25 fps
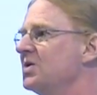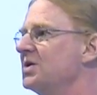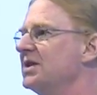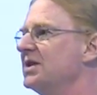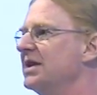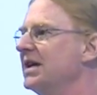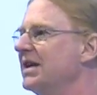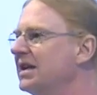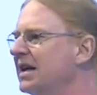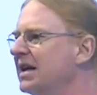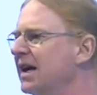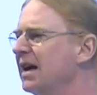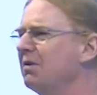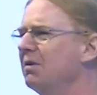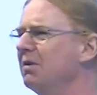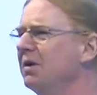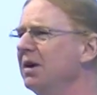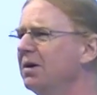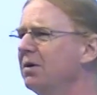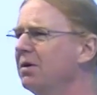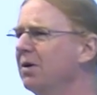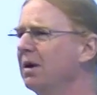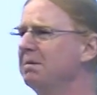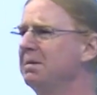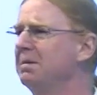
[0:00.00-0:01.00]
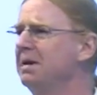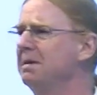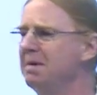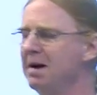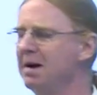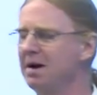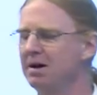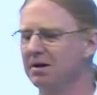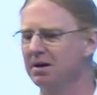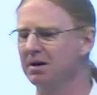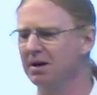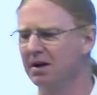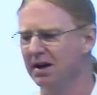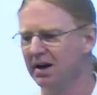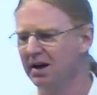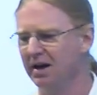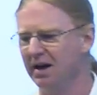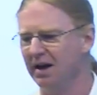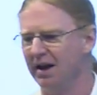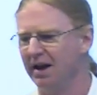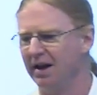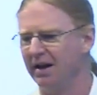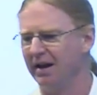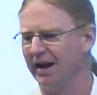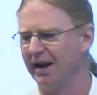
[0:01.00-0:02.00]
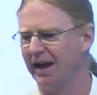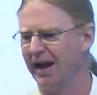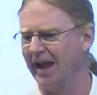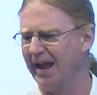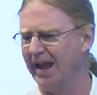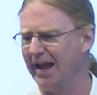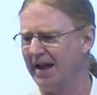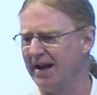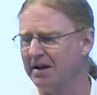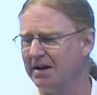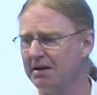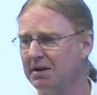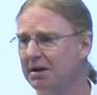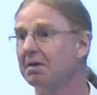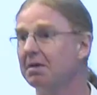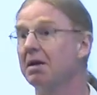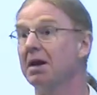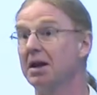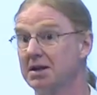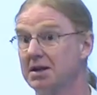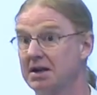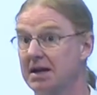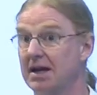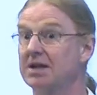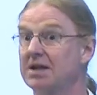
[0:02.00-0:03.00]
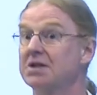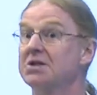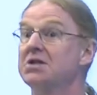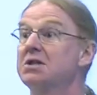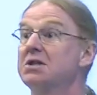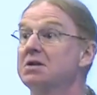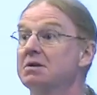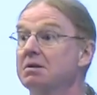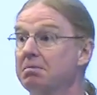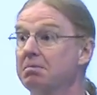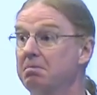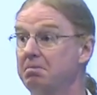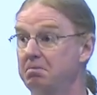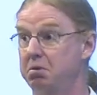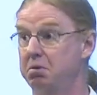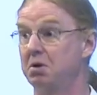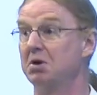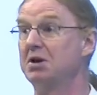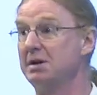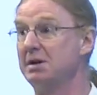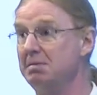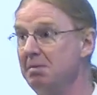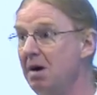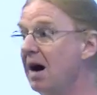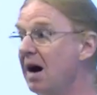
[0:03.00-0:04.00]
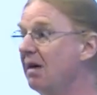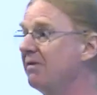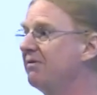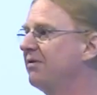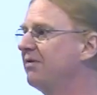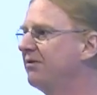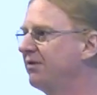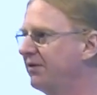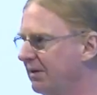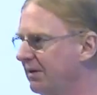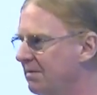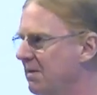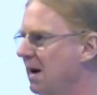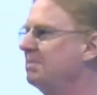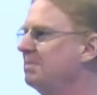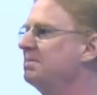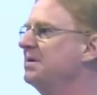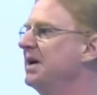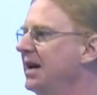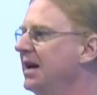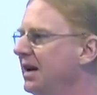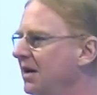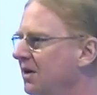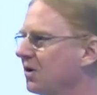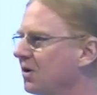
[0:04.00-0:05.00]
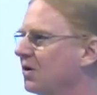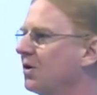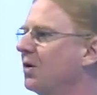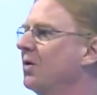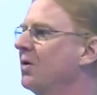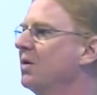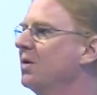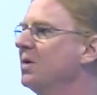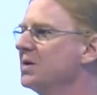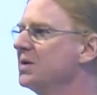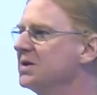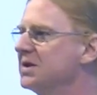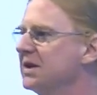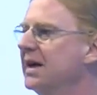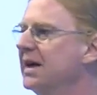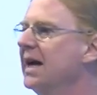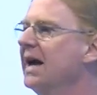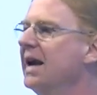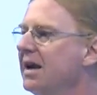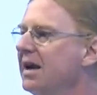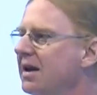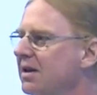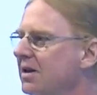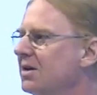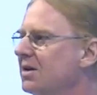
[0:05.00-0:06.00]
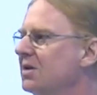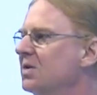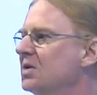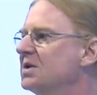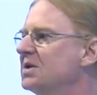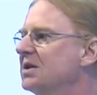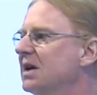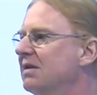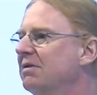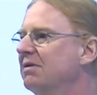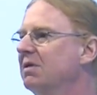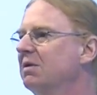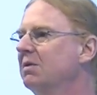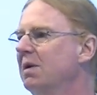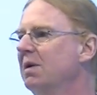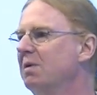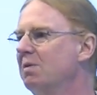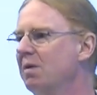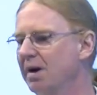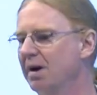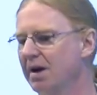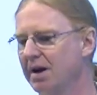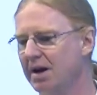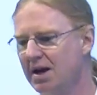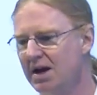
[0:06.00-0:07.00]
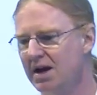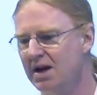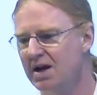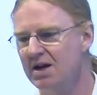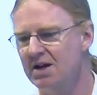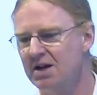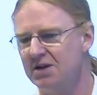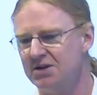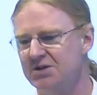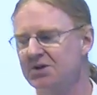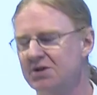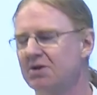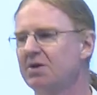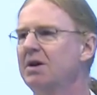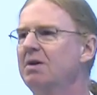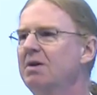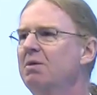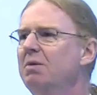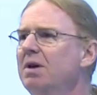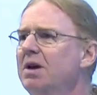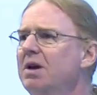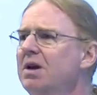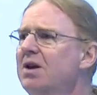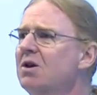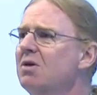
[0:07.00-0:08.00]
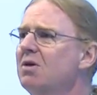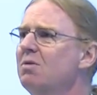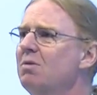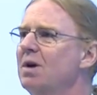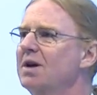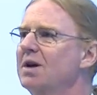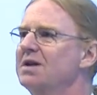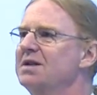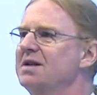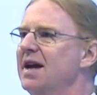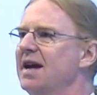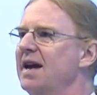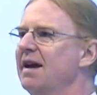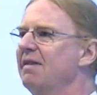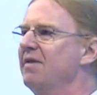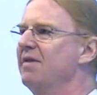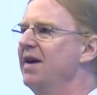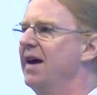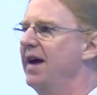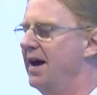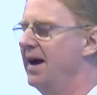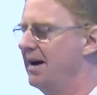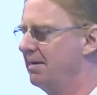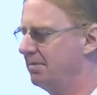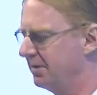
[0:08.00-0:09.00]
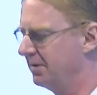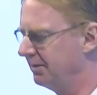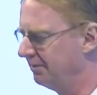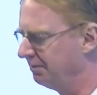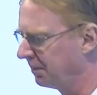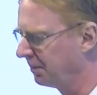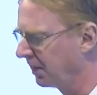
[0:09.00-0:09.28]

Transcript: tend to get really grumpy about, and it tends to put them off from updating their kernels and getting the new stuff that we want. So you really don't want to have that happen.